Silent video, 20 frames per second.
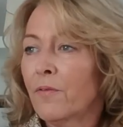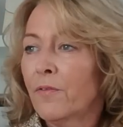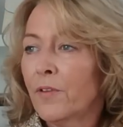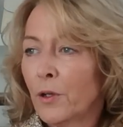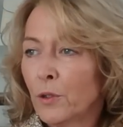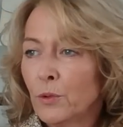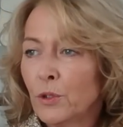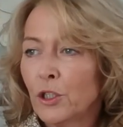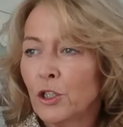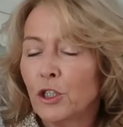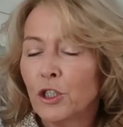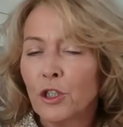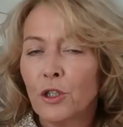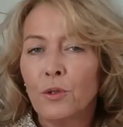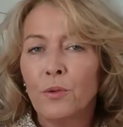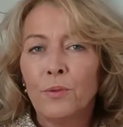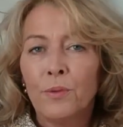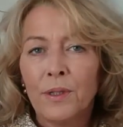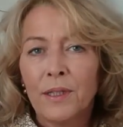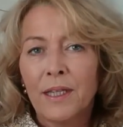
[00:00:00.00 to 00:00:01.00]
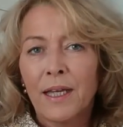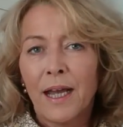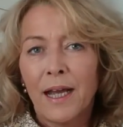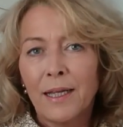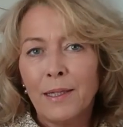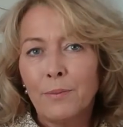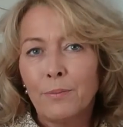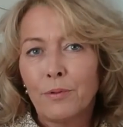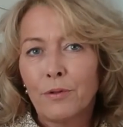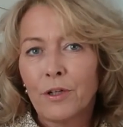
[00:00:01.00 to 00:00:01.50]
photo shoot with
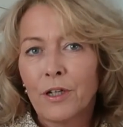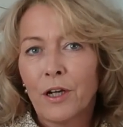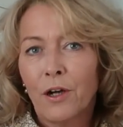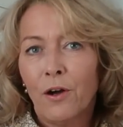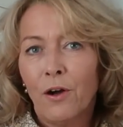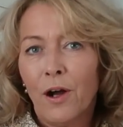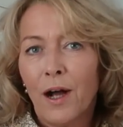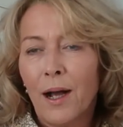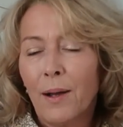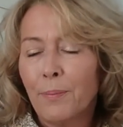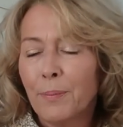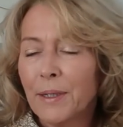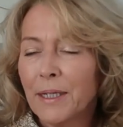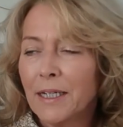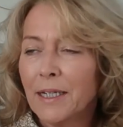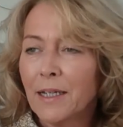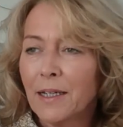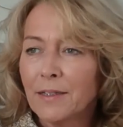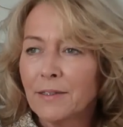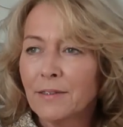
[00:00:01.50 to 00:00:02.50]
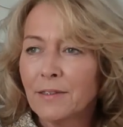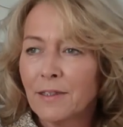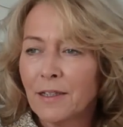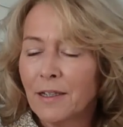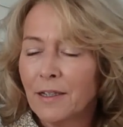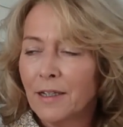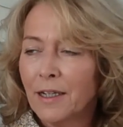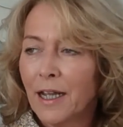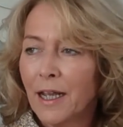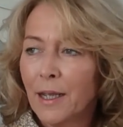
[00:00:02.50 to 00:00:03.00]
Apricot up in
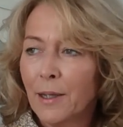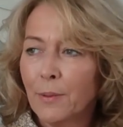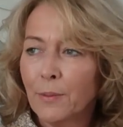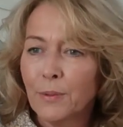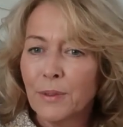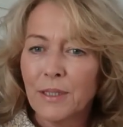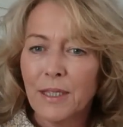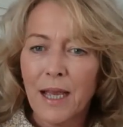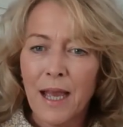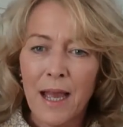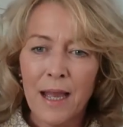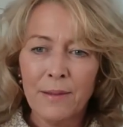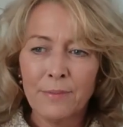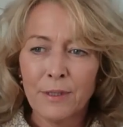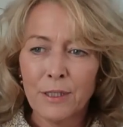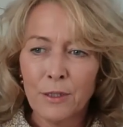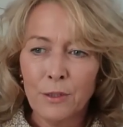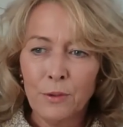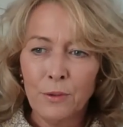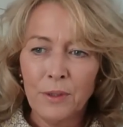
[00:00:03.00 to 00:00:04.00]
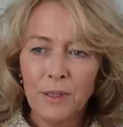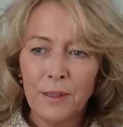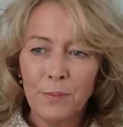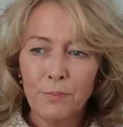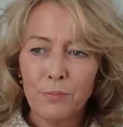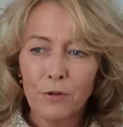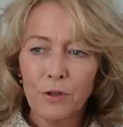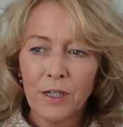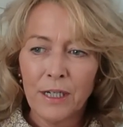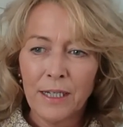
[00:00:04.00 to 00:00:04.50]
London. It was absolutely
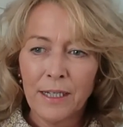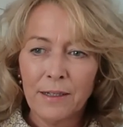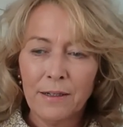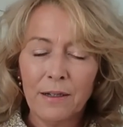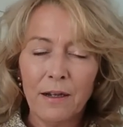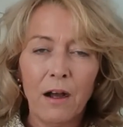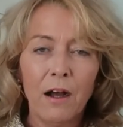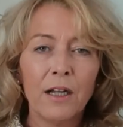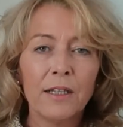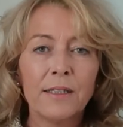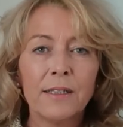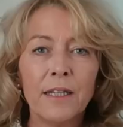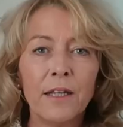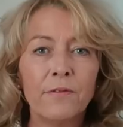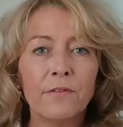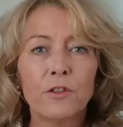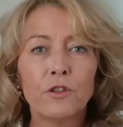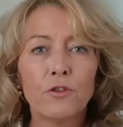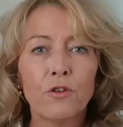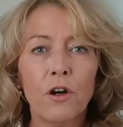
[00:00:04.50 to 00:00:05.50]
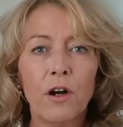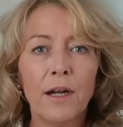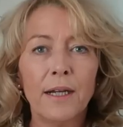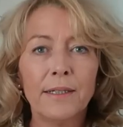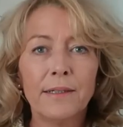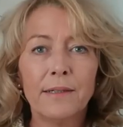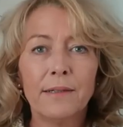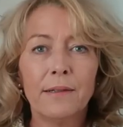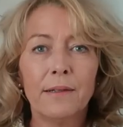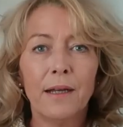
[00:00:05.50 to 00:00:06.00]
brilliant. I'd never
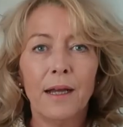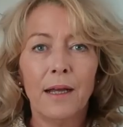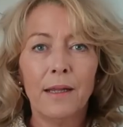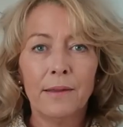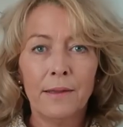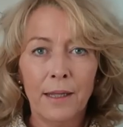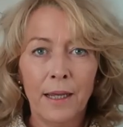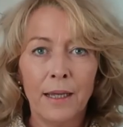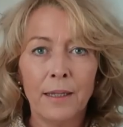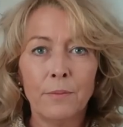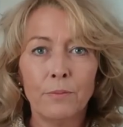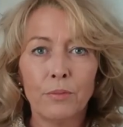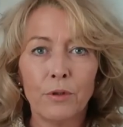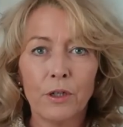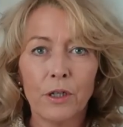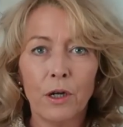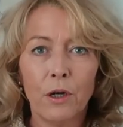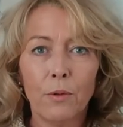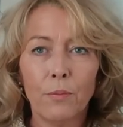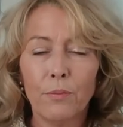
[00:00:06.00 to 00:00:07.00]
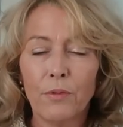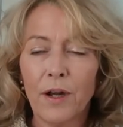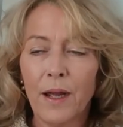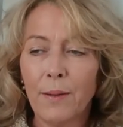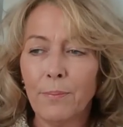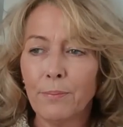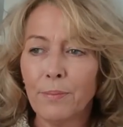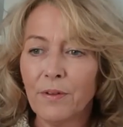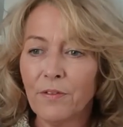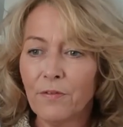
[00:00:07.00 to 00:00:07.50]
tried the Apricot
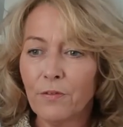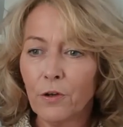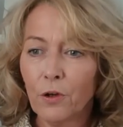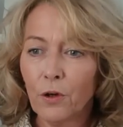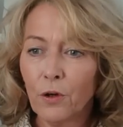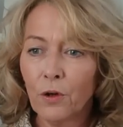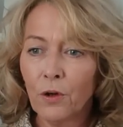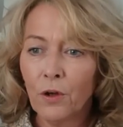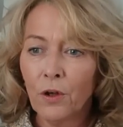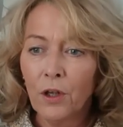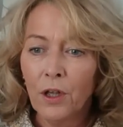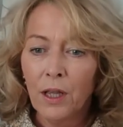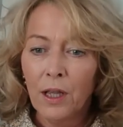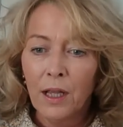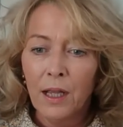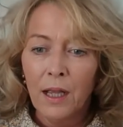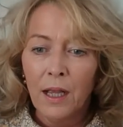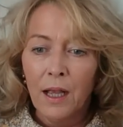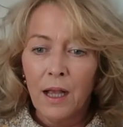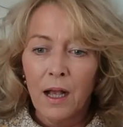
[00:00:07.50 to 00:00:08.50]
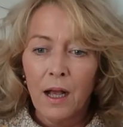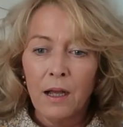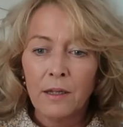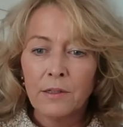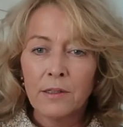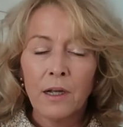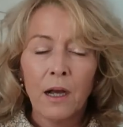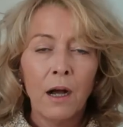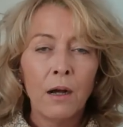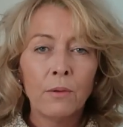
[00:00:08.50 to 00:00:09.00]
brand before
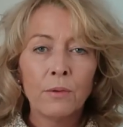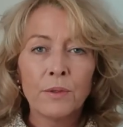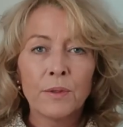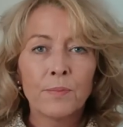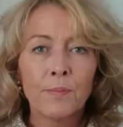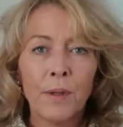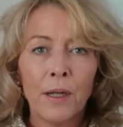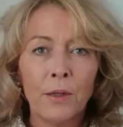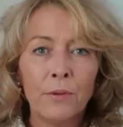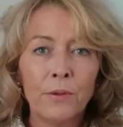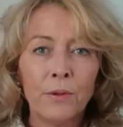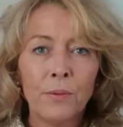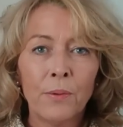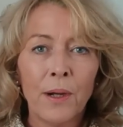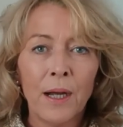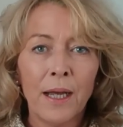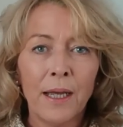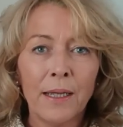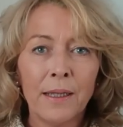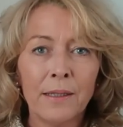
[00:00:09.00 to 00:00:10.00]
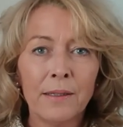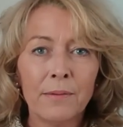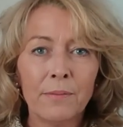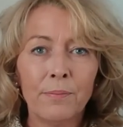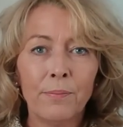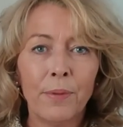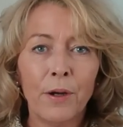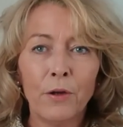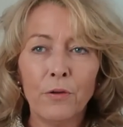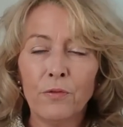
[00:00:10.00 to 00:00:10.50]
and I was blown away.
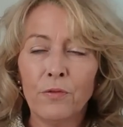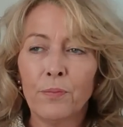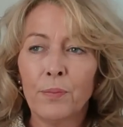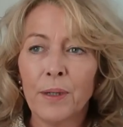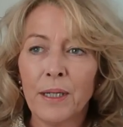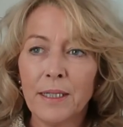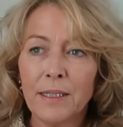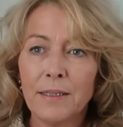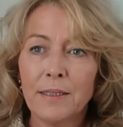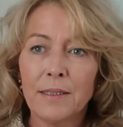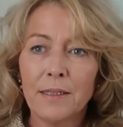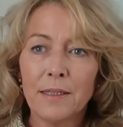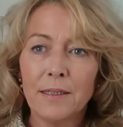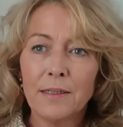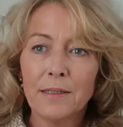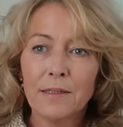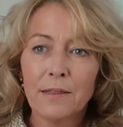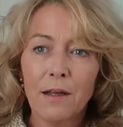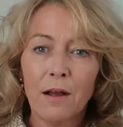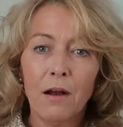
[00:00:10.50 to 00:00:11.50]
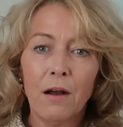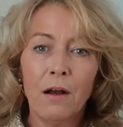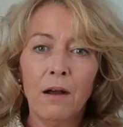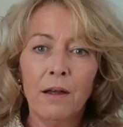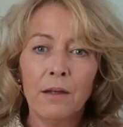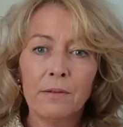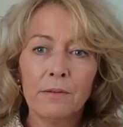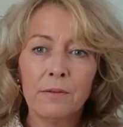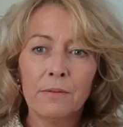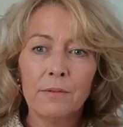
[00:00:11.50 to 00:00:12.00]
Both pieces that
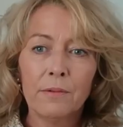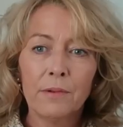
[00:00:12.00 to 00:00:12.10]
I